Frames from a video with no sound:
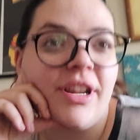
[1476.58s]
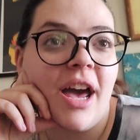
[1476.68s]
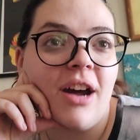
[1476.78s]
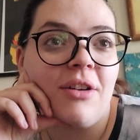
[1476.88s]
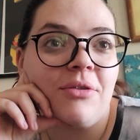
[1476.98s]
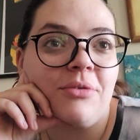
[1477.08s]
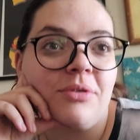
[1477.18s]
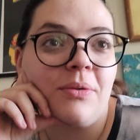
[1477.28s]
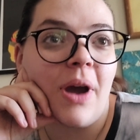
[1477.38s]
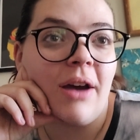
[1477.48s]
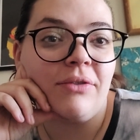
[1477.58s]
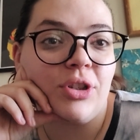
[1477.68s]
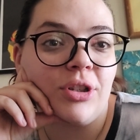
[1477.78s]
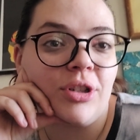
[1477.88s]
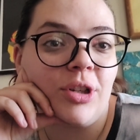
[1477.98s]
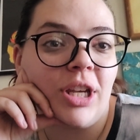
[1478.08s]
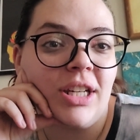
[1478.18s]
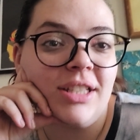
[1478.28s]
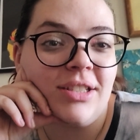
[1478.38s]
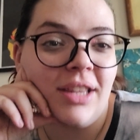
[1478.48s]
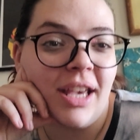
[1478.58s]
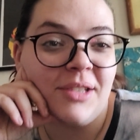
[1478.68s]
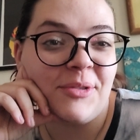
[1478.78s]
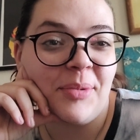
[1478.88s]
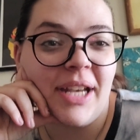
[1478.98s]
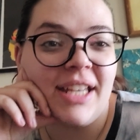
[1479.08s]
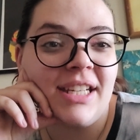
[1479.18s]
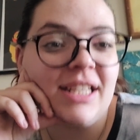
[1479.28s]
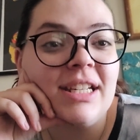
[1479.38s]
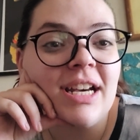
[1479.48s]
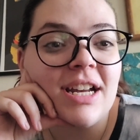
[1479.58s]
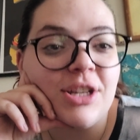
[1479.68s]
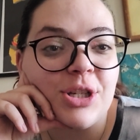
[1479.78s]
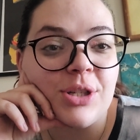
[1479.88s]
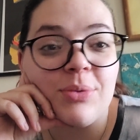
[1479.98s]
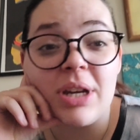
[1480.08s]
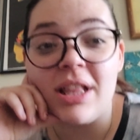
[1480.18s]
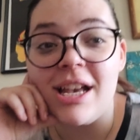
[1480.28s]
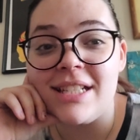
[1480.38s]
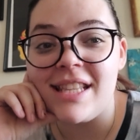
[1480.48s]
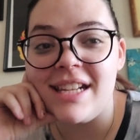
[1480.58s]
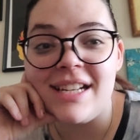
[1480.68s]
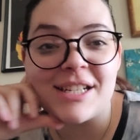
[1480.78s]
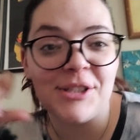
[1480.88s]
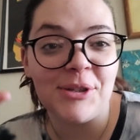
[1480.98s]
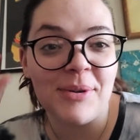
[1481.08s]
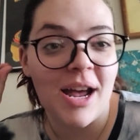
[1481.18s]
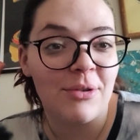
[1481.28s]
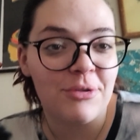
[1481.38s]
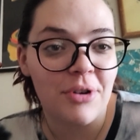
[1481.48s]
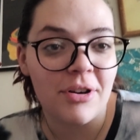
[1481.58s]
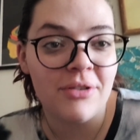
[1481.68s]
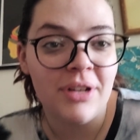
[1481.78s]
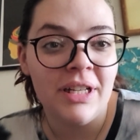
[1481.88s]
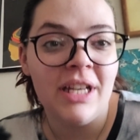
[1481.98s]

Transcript: now, after getting to the end of my edit, I just realized that I didn't do an outro.